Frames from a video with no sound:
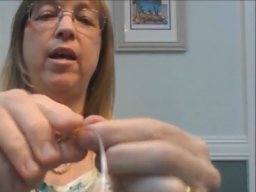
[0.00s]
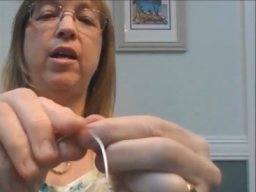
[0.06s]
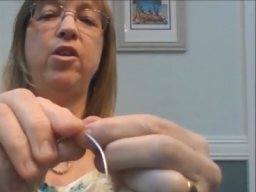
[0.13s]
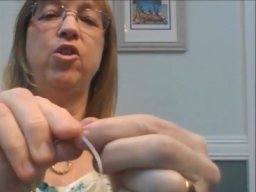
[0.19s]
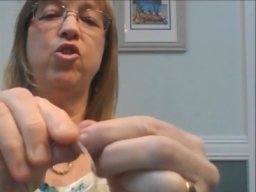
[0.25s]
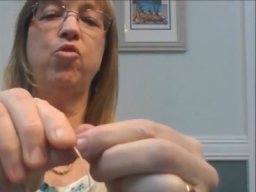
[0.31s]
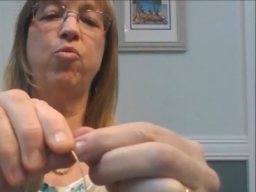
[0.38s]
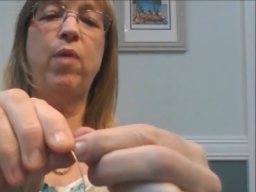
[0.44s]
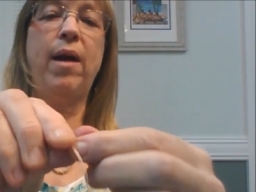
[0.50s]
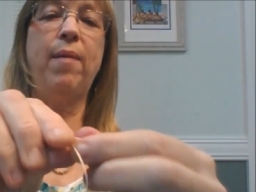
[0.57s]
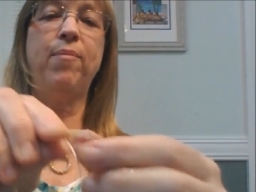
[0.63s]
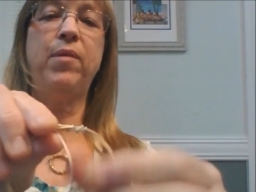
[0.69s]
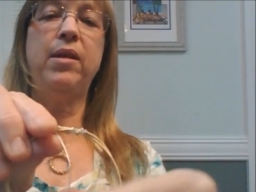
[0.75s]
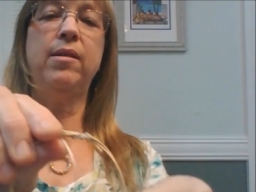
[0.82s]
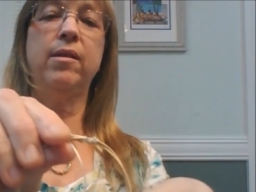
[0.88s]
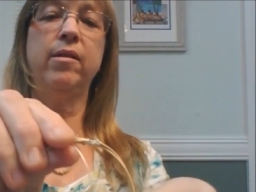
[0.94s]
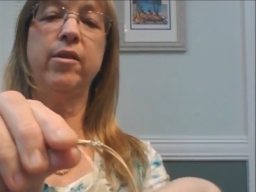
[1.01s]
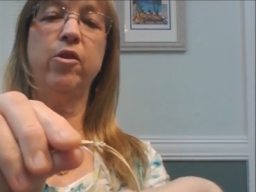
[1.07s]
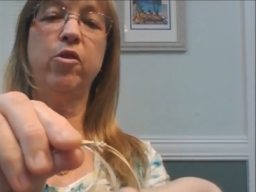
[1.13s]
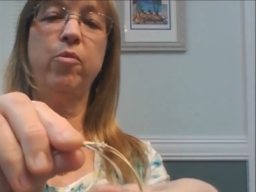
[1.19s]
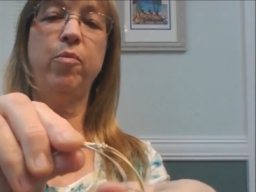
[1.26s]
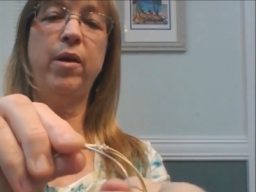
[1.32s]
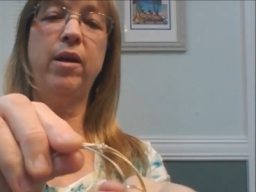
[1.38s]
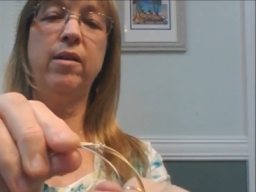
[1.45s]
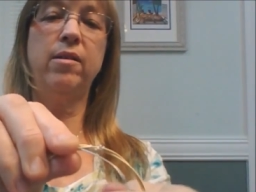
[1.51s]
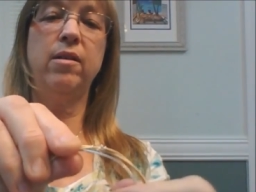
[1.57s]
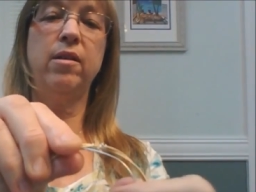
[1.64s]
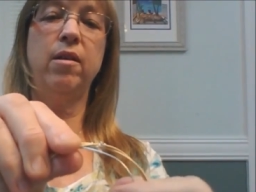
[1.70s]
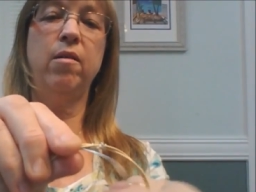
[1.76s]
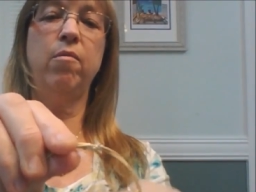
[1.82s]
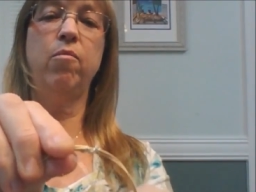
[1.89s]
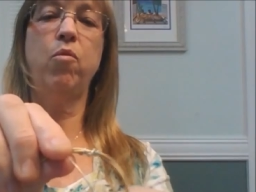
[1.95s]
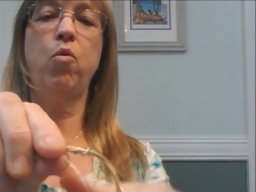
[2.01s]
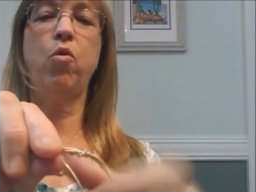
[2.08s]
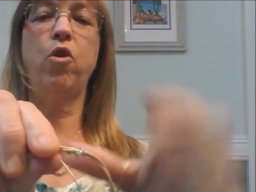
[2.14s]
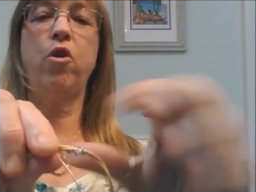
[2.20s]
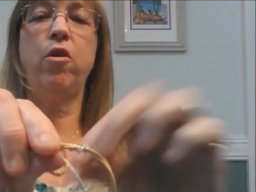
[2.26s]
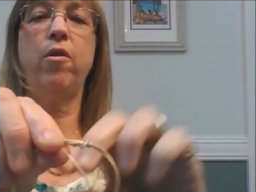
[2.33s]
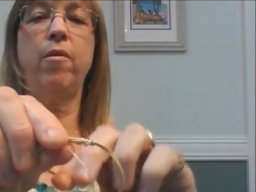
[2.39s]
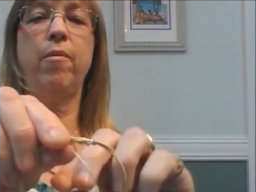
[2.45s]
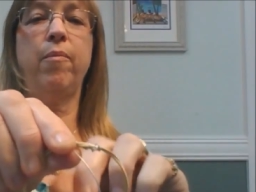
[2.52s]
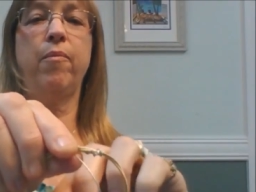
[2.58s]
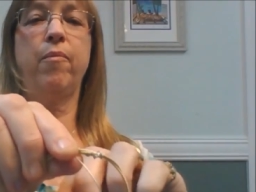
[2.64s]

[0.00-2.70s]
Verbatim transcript: and just wrap these a little bit more.